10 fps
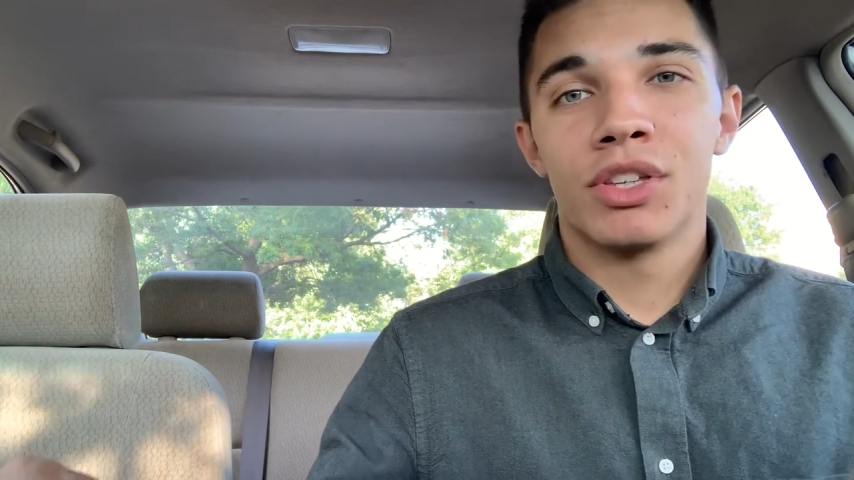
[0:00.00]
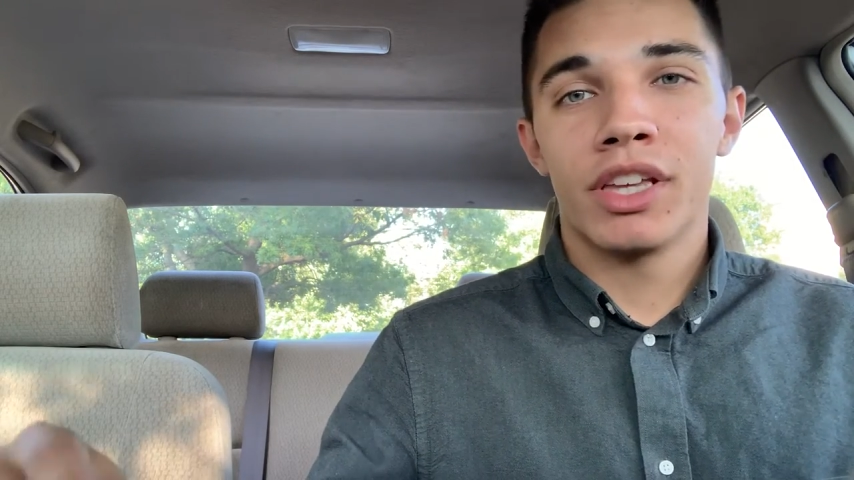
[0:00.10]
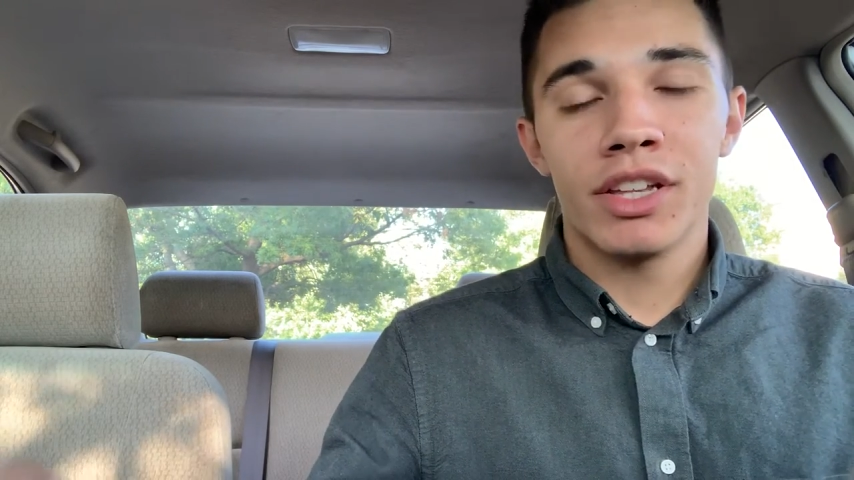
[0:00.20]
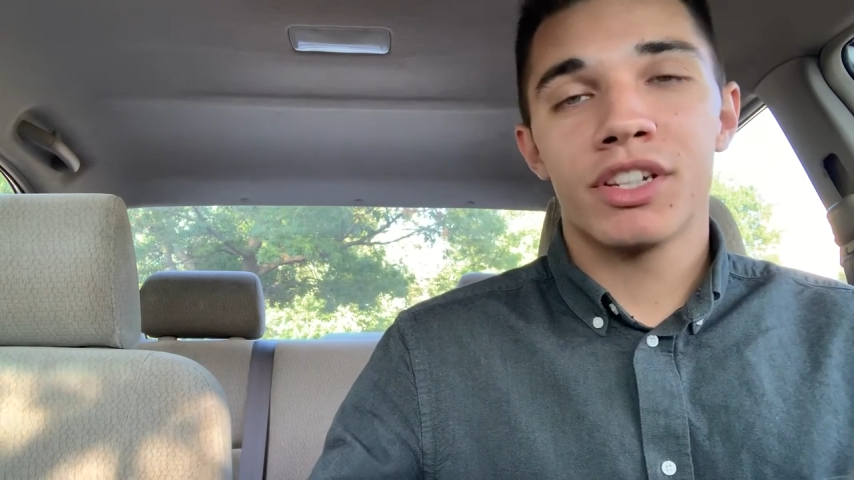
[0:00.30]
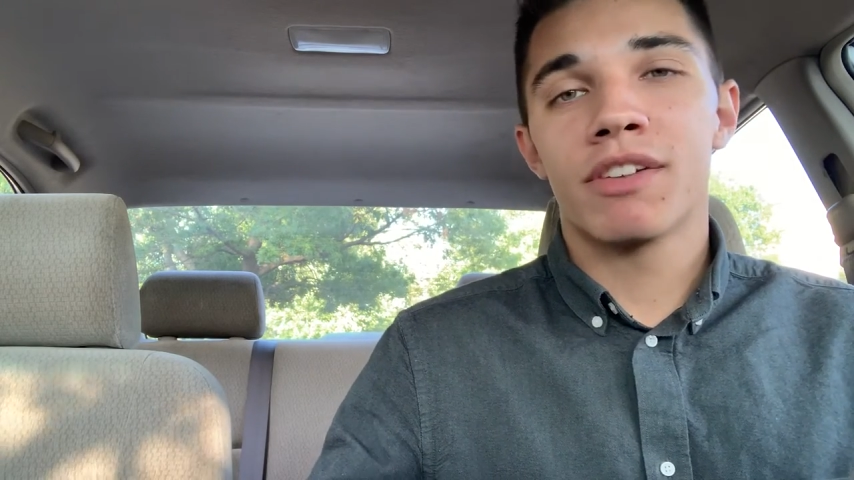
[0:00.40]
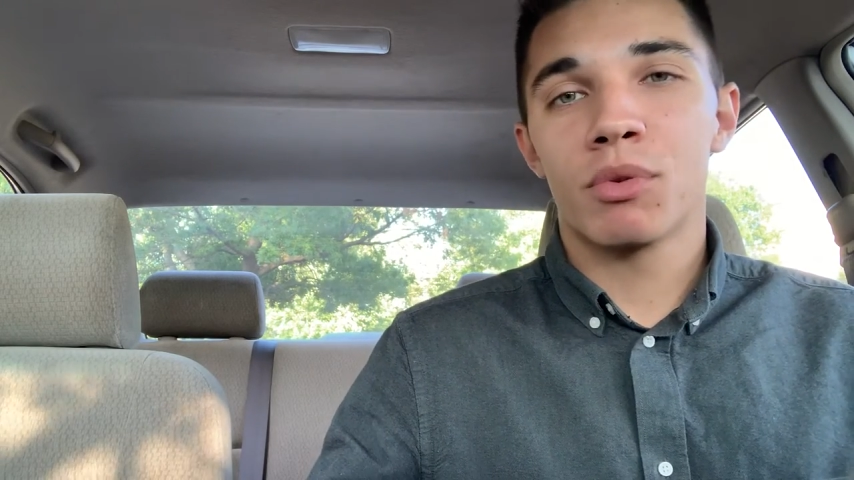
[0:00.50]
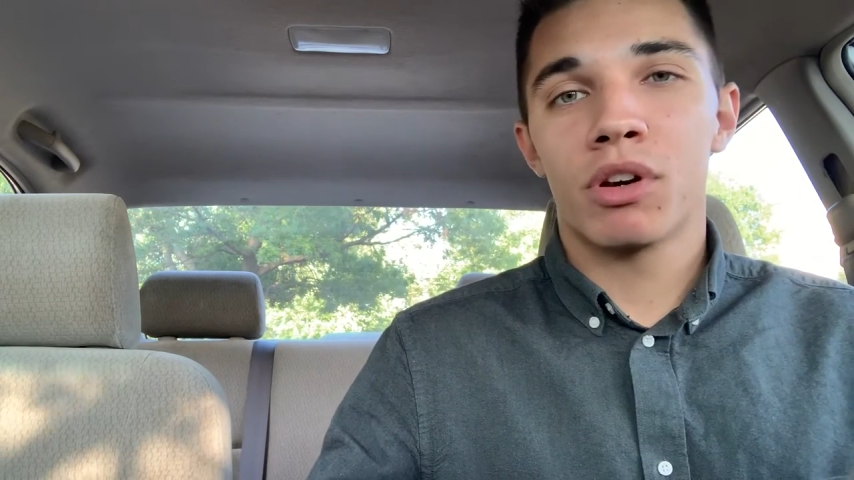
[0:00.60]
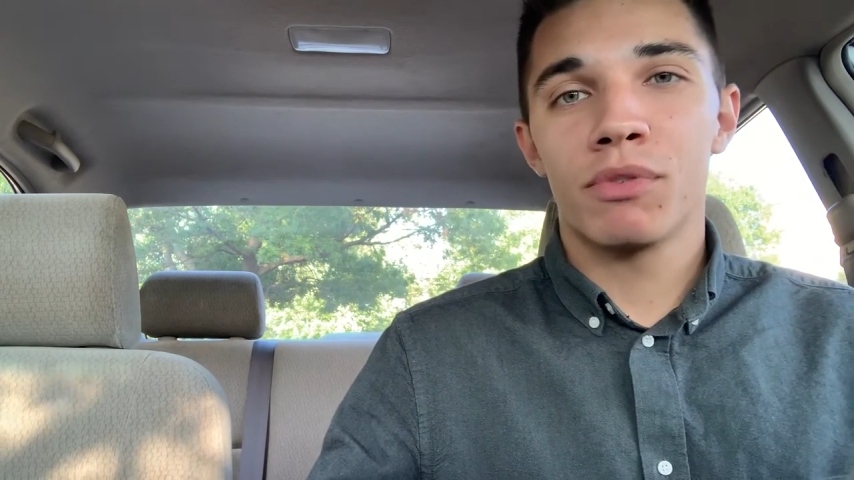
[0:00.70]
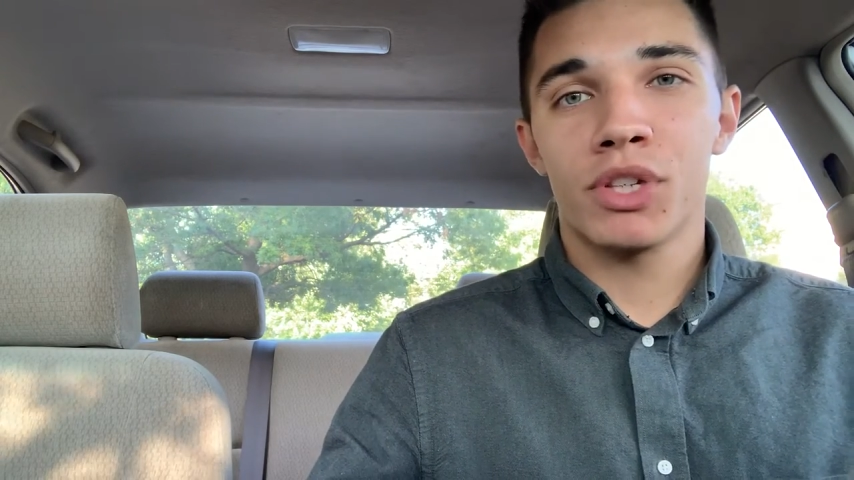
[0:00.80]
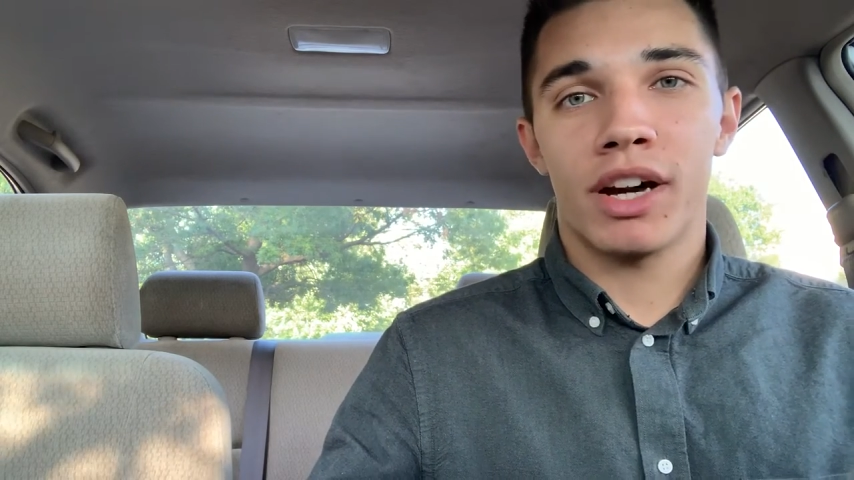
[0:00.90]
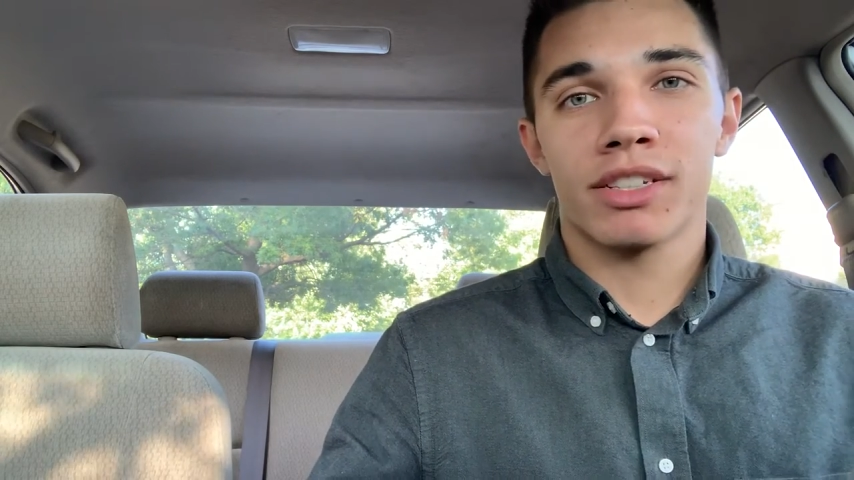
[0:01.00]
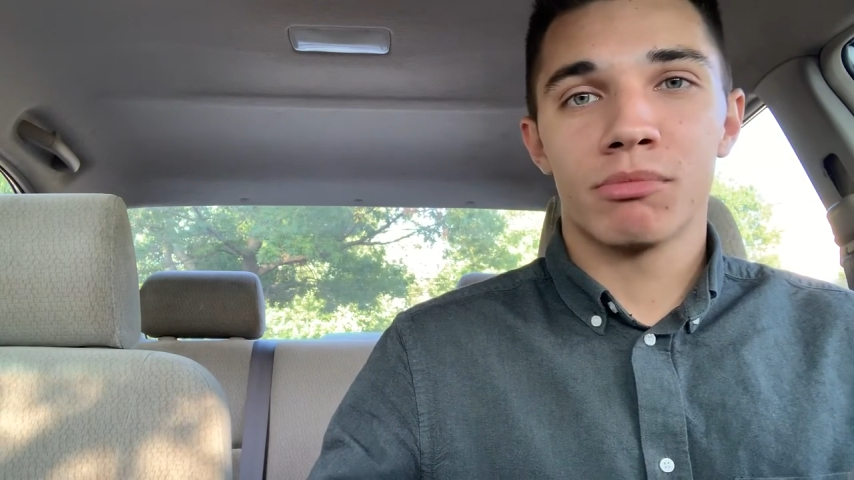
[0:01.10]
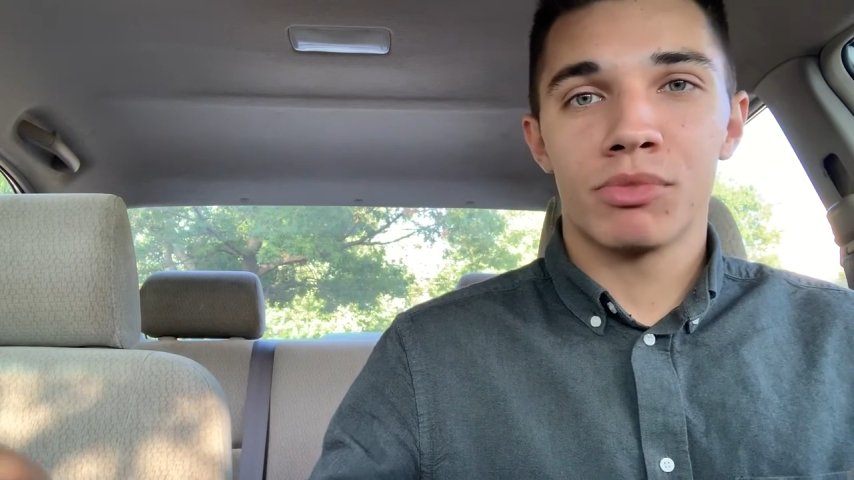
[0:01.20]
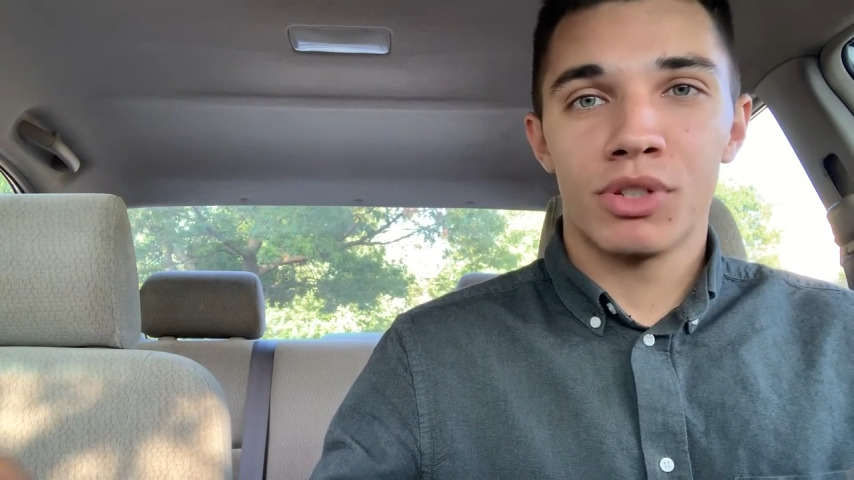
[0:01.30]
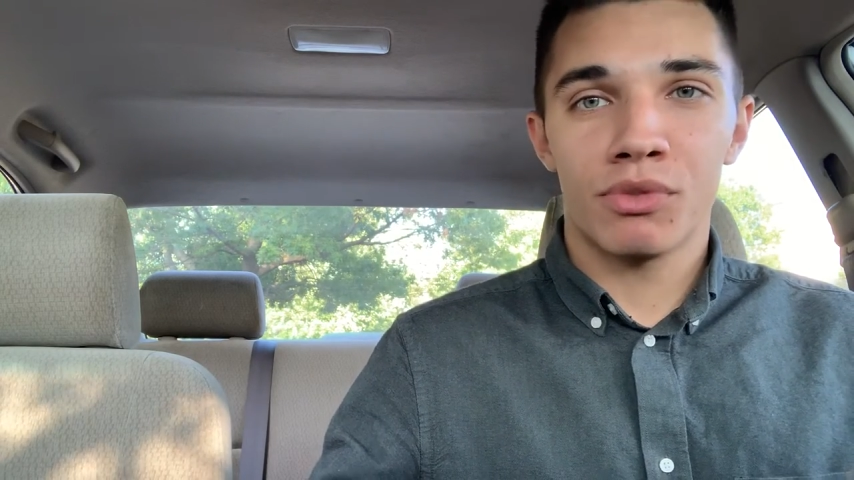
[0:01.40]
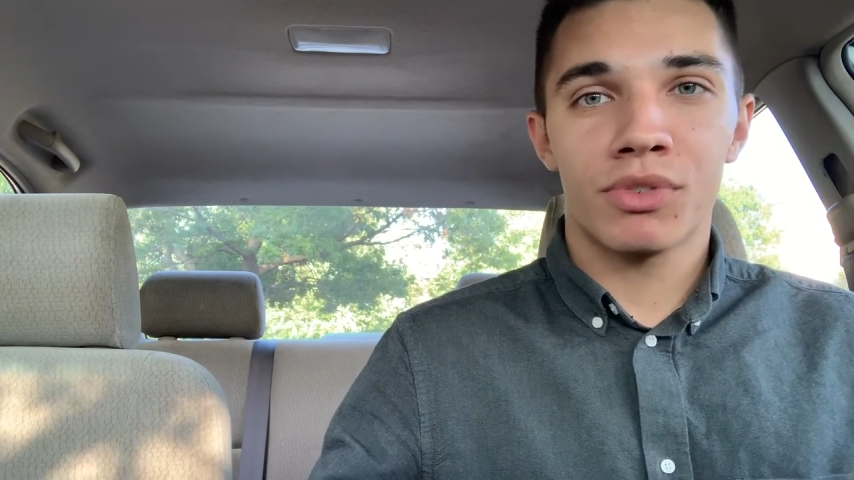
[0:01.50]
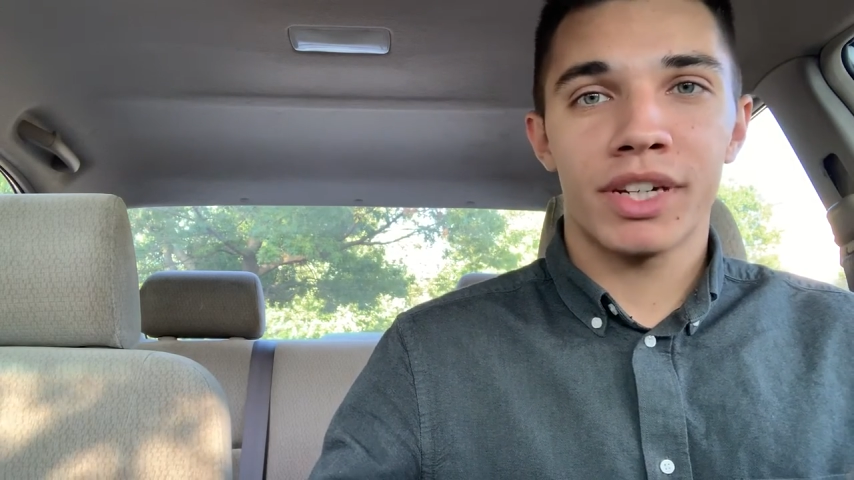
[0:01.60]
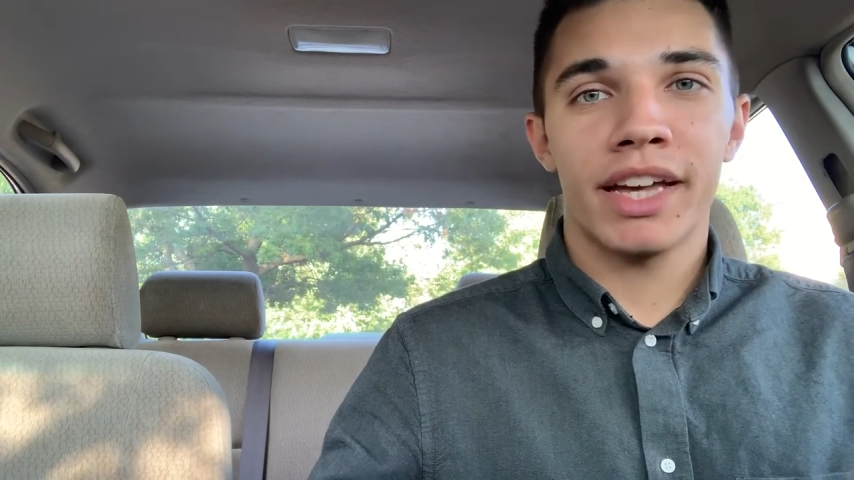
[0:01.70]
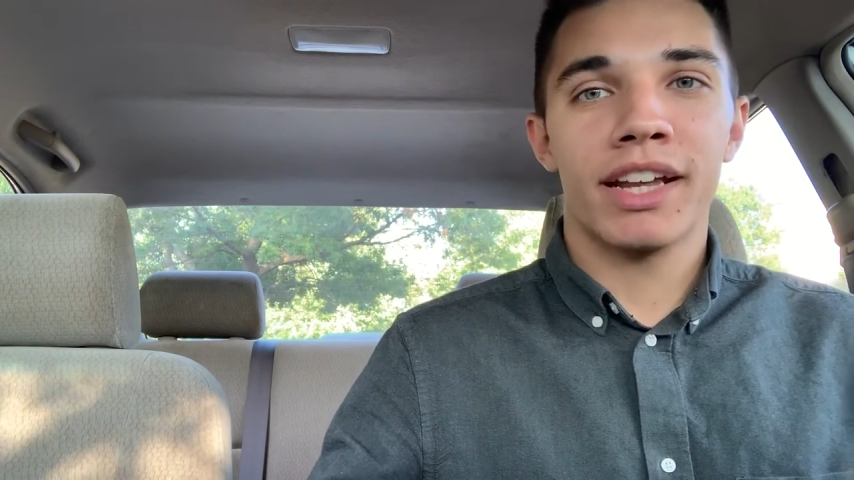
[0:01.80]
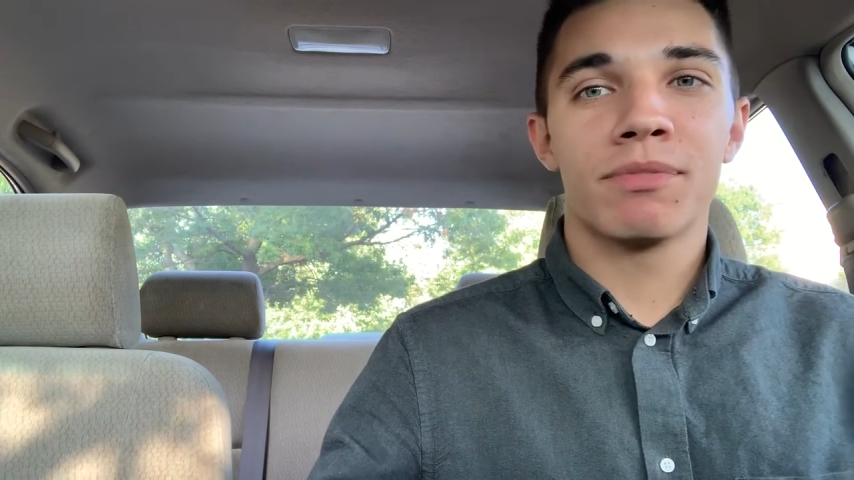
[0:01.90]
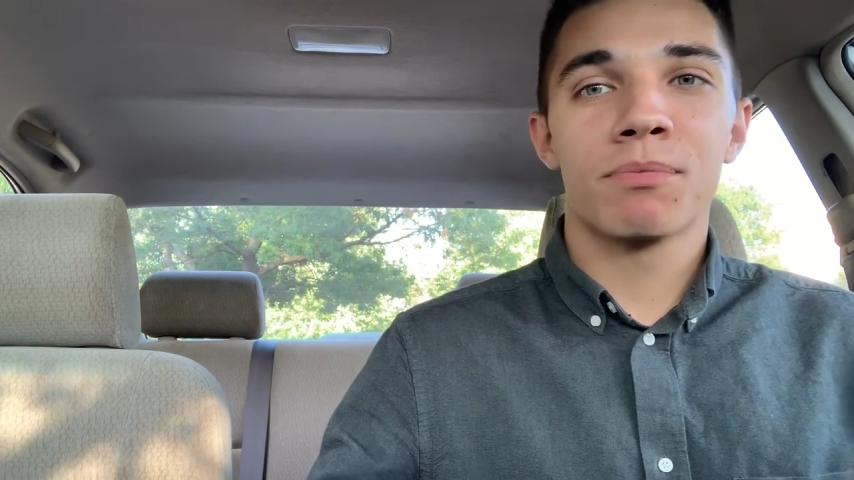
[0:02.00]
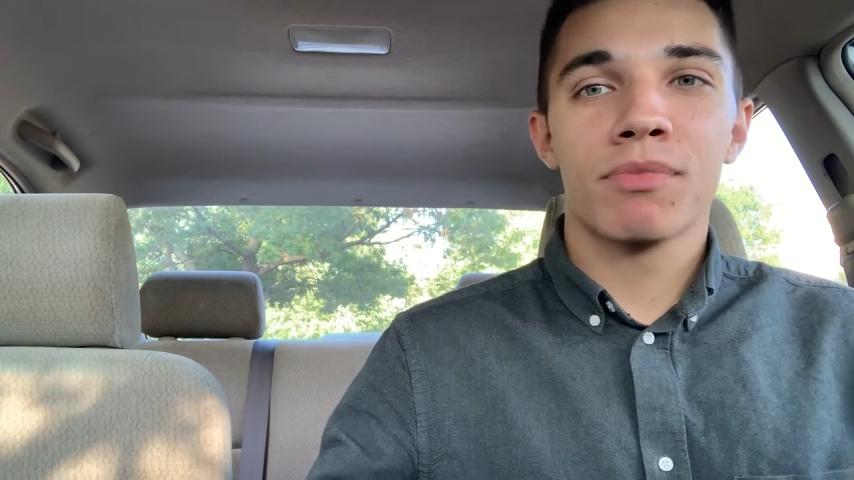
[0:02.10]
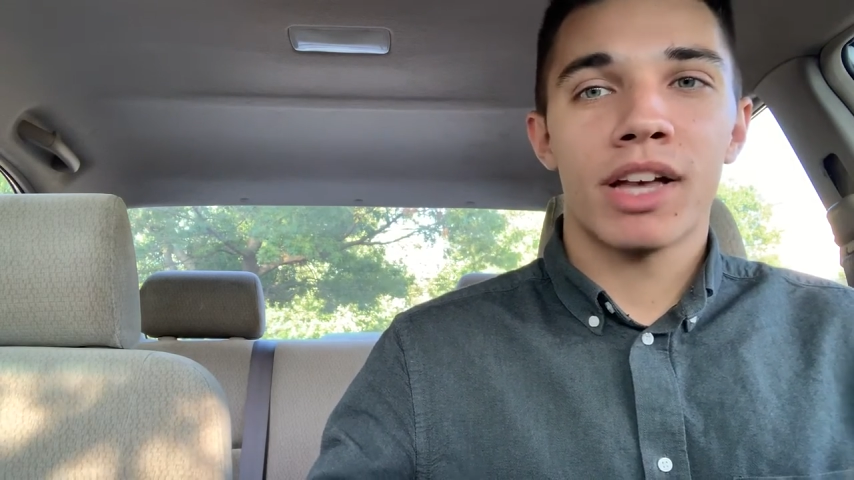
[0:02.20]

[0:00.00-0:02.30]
Each and every one of you is awesome. Don't forget it.